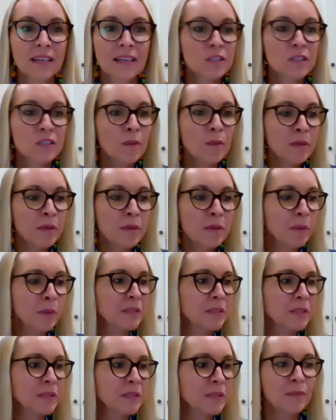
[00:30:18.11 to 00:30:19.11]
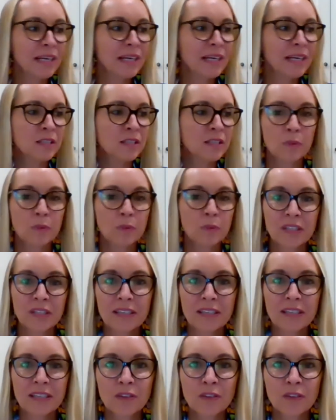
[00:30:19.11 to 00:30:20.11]
And so many people say, my clients don't want to
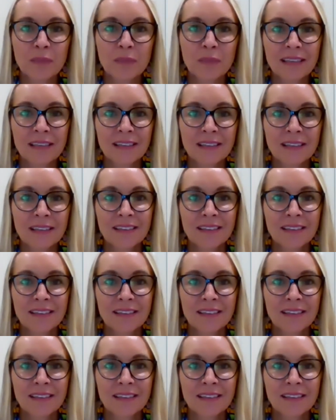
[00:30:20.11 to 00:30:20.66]
hear from me.